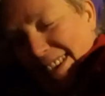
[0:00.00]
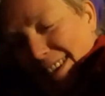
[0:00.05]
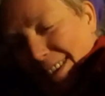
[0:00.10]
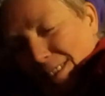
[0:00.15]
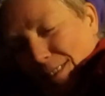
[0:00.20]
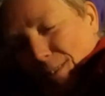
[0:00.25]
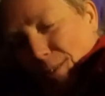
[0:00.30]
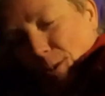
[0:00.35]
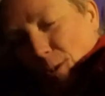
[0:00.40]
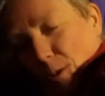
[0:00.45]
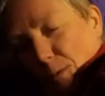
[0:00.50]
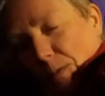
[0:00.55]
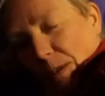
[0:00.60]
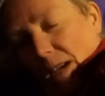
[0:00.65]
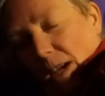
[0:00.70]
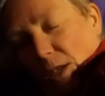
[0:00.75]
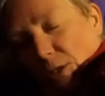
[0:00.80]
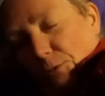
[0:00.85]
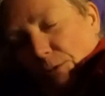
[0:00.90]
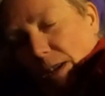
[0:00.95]
so if it
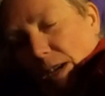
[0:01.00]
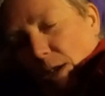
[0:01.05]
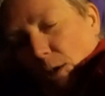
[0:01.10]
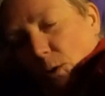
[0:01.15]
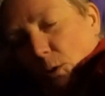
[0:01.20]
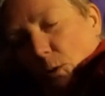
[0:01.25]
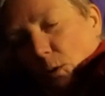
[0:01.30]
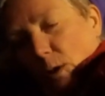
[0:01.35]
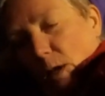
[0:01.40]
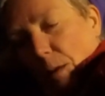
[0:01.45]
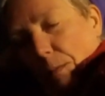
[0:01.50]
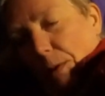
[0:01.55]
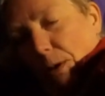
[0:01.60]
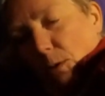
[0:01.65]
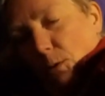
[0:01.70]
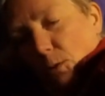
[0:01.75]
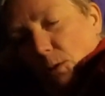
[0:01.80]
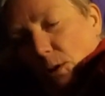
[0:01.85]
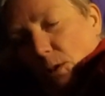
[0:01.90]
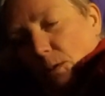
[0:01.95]
gets really cold, I'll be
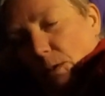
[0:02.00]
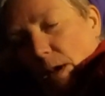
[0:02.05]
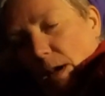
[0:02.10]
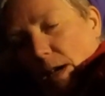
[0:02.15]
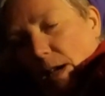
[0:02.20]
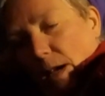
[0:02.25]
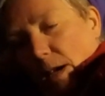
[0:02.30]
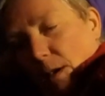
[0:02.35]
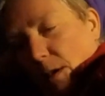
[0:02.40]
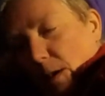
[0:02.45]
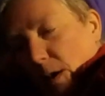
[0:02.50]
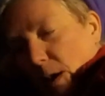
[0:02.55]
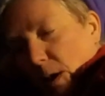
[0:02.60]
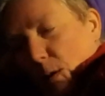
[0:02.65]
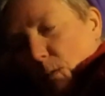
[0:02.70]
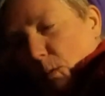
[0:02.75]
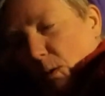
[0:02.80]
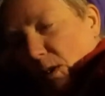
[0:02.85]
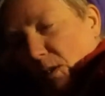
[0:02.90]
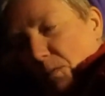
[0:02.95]
using uh,
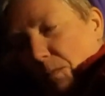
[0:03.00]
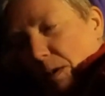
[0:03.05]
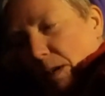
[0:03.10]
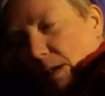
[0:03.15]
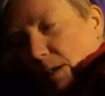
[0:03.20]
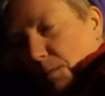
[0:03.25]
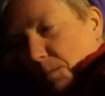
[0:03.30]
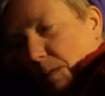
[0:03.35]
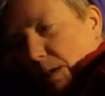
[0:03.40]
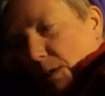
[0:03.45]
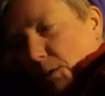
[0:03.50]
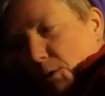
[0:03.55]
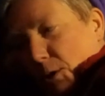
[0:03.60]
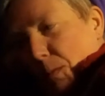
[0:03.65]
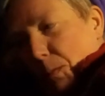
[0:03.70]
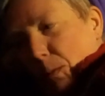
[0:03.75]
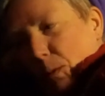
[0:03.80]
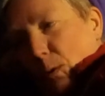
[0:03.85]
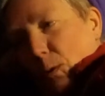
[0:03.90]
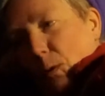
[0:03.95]
one of me, me
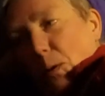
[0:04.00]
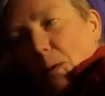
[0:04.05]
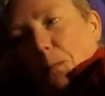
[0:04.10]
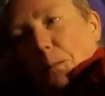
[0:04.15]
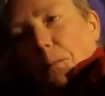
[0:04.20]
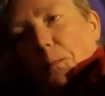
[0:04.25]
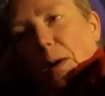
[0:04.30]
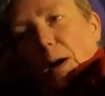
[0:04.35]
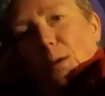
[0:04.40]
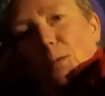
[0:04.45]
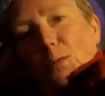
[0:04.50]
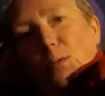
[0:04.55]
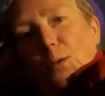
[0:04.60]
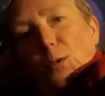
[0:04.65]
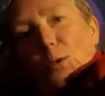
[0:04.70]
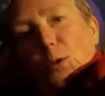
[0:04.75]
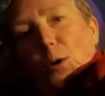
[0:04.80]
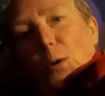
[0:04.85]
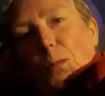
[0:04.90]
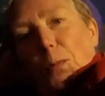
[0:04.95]
cheapo pound
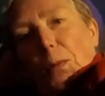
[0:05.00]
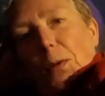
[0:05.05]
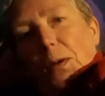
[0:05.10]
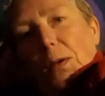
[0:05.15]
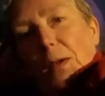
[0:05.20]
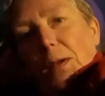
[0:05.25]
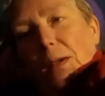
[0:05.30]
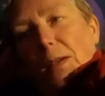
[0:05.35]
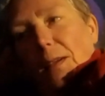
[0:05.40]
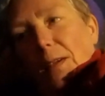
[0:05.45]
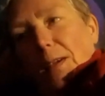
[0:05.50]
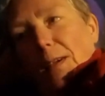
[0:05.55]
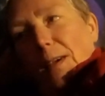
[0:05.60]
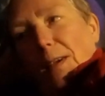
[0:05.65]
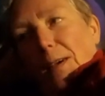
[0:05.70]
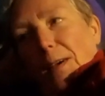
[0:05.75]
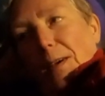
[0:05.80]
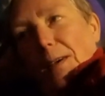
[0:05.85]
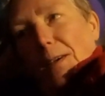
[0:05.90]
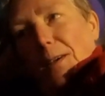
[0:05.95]
shop
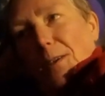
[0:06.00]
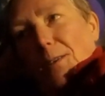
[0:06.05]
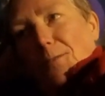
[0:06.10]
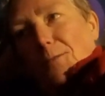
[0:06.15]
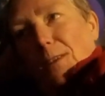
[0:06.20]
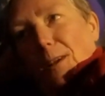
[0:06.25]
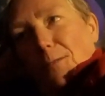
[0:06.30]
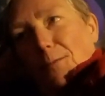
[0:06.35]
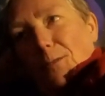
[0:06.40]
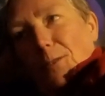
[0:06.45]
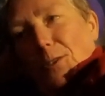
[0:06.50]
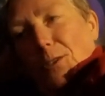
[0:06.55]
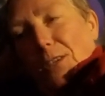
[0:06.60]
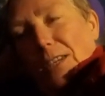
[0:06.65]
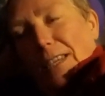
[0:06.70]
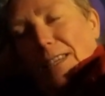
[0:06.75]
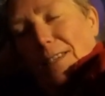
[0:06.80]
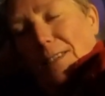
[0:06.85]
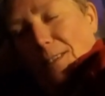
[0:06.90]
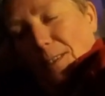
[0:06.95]
uh, ground
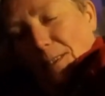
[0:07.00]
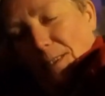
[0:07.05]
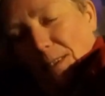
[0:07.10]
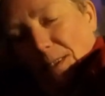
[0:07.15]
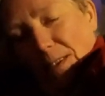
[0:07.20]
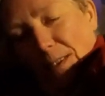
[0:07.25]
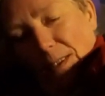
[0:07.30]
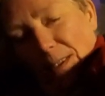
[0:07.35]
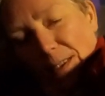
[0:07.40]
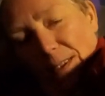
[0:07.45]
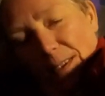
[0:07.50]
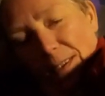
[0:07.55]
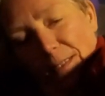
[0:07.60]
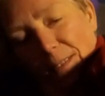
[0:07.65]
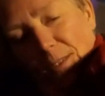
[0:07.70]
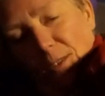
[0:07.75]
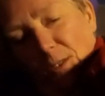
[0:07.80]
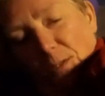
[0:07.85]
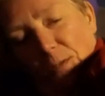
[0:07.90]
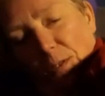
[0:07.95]
sheets
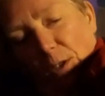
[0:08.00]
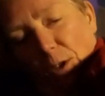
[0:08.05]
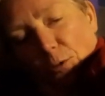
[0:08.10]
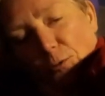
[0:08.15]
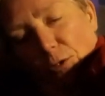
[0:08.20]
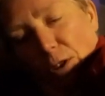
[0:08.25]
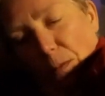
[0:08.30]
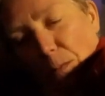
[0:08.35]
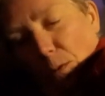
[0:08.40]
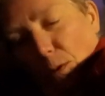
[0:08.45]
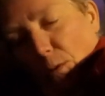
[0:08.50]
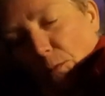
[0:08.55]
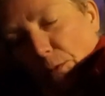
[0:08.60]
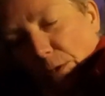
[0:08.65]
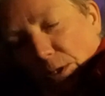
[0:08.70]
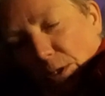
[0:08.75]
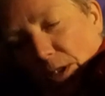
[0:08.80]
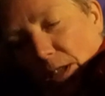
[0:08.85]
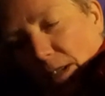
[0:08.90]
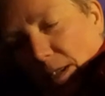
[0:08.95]
just for to drape
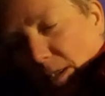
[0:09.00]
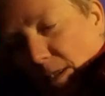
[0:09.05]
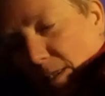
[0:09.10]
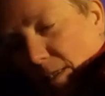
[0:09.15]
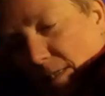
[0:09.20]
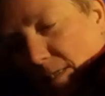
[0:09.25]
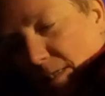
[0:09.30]
over as like a,